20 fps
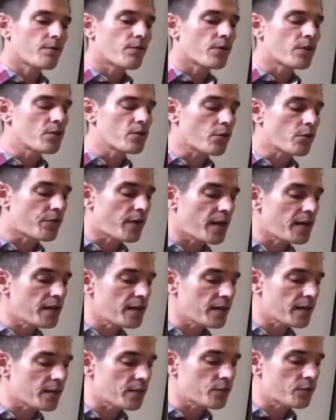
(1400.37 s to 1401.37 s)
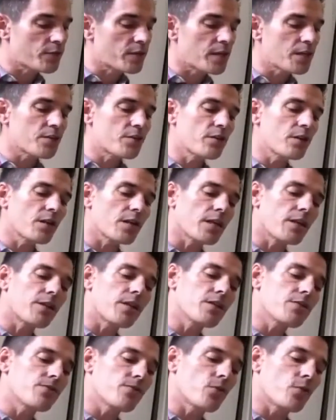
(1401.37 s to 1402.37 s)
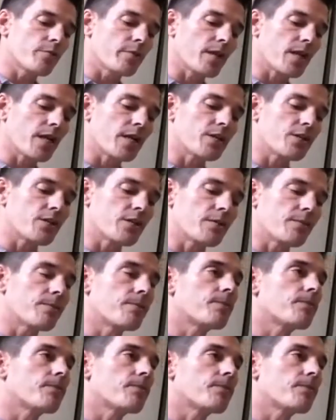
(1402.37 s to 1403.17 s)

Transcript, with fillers: For the authentic and traditional in this formulation